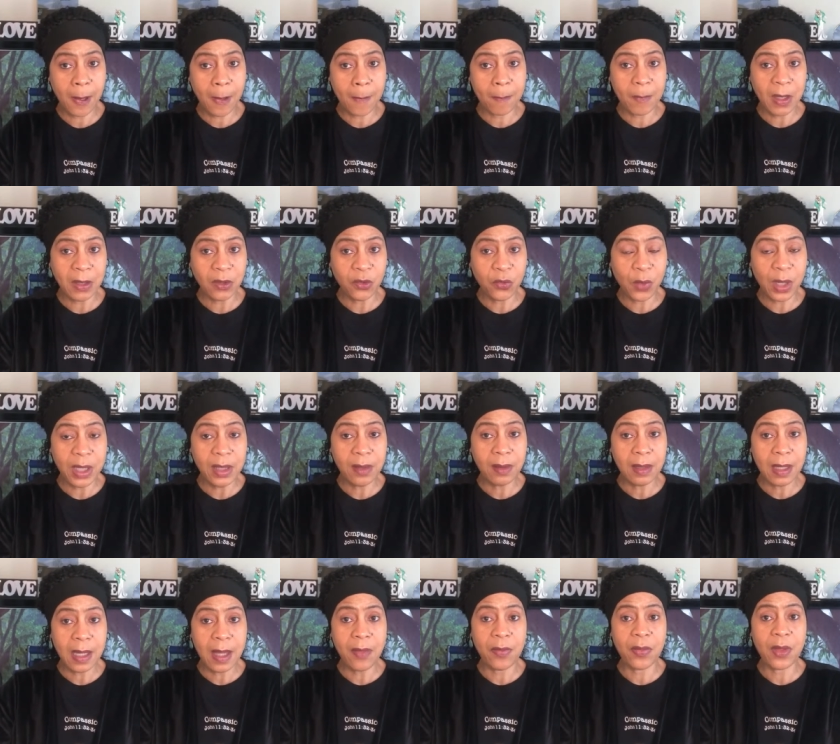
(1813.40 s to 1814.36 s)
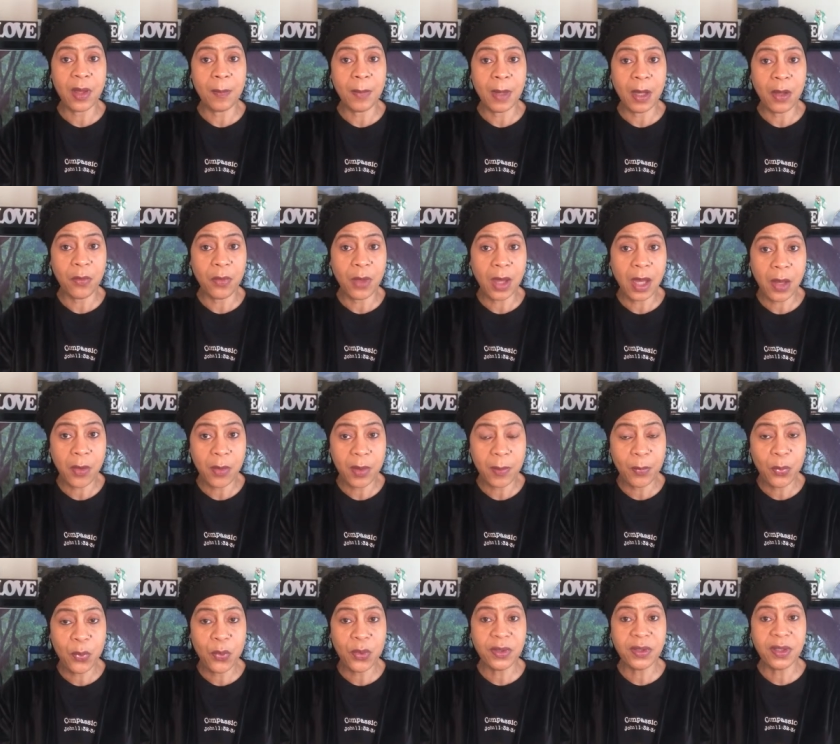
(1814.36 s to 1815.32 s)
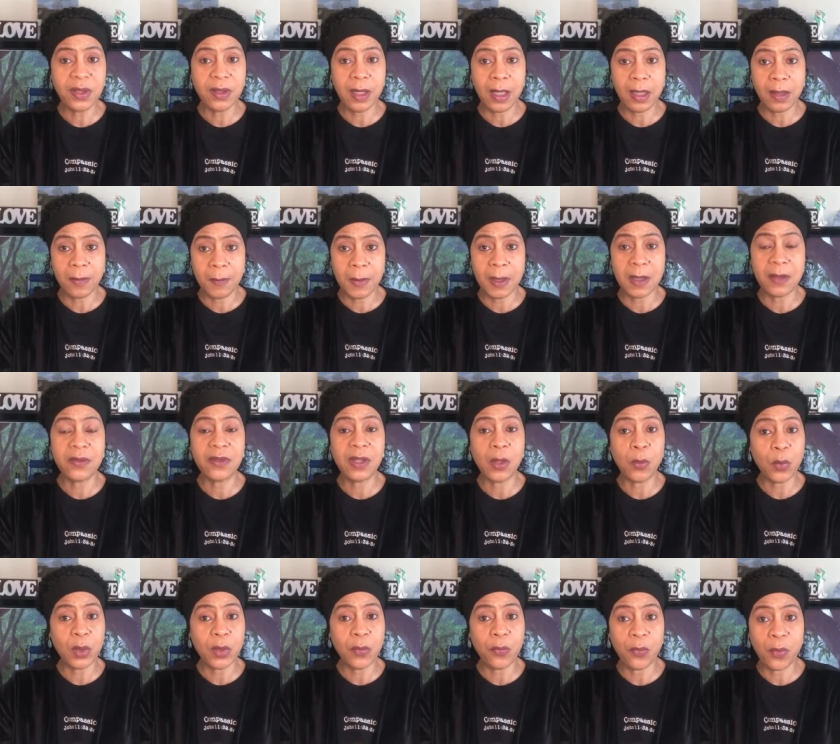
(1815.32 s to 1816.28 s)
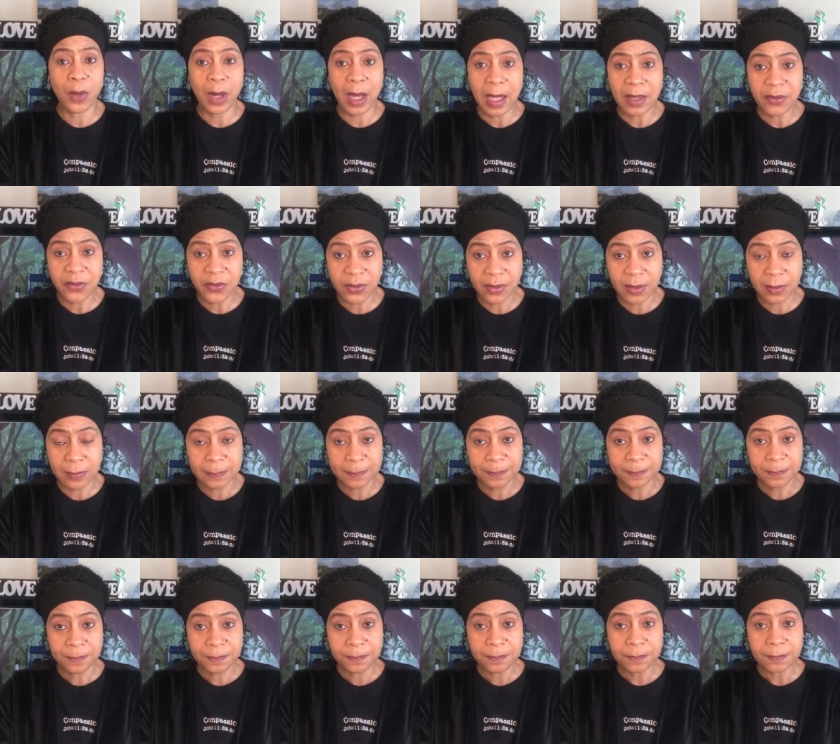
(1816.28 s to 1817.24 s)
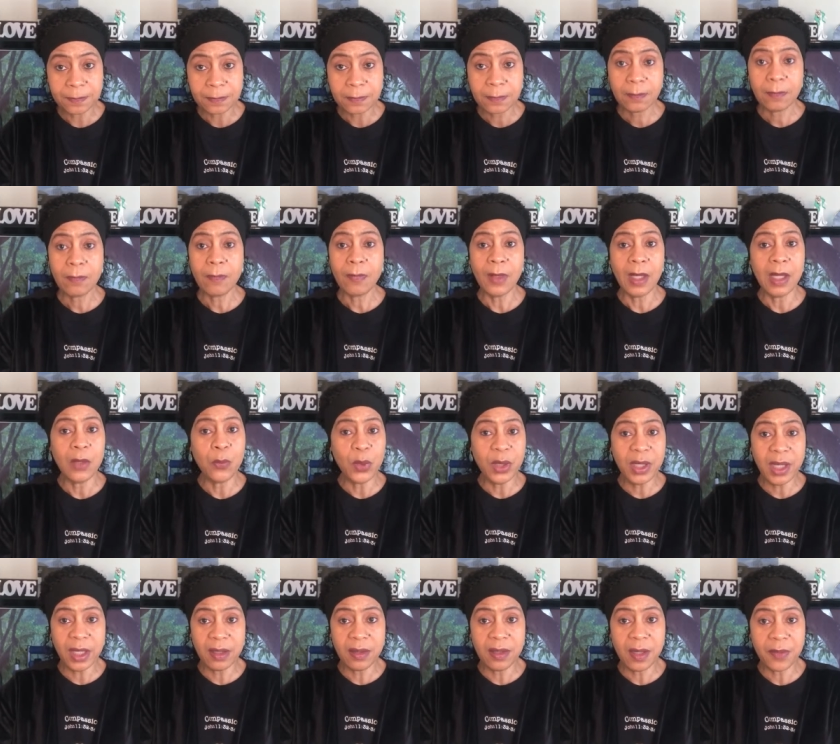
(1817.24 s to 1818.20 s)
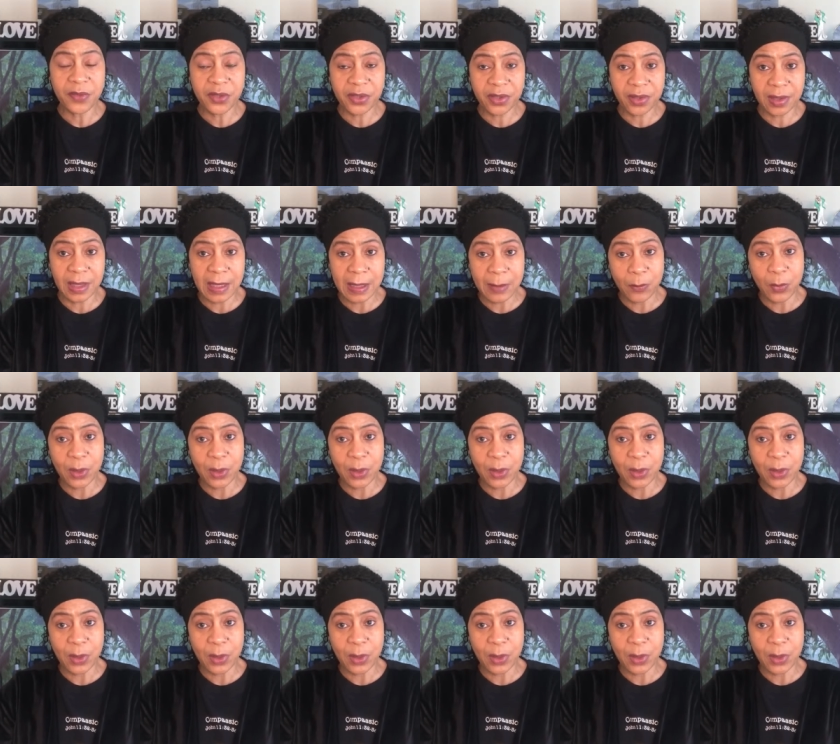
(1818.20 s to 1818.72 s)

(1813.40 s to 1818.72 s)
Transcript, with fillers: at great length about how important it is that we rest and we get enough sleep.